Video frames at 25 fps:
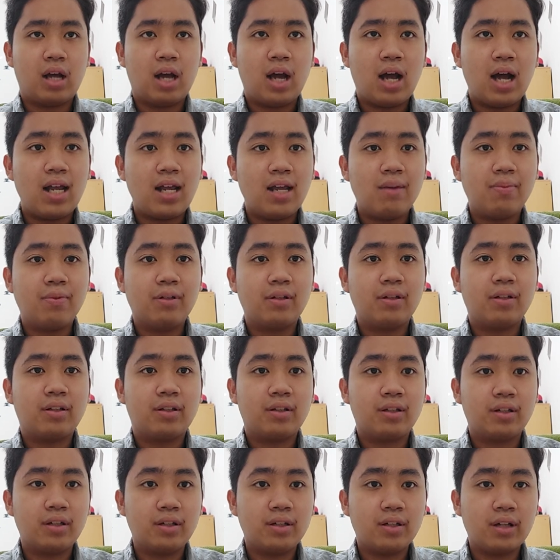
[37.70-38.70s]
I am the
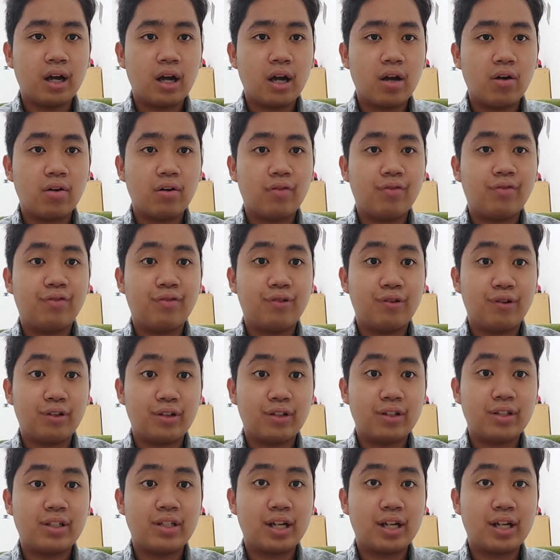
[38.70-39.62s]
third out of four